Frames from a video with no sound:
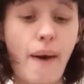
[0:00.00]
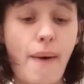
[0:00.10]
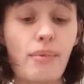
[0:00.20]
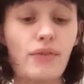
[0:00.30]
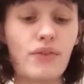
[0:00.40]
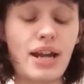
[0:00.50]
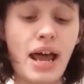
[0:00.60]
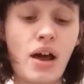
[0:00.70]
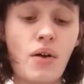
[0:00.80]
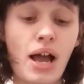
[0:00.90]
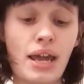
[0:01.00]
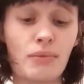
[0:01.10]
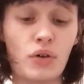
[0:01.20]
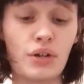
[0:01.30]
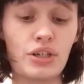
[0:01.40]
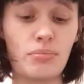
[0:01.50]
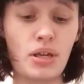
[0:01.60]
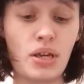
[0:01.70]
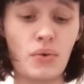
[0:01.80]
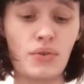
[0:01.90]
But for now, I am going to
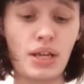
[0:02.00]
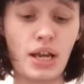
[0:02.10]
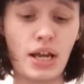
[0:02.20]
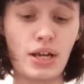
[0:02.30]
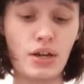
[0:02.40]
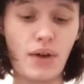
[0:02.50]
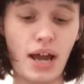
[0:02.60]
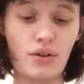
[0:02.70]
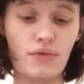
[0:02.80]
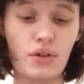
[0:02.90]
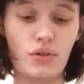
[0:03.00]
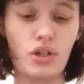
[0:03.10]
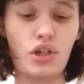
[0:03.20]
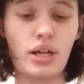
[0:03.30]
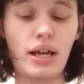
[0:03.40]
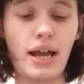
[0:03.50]
be using a new Hydra Fusion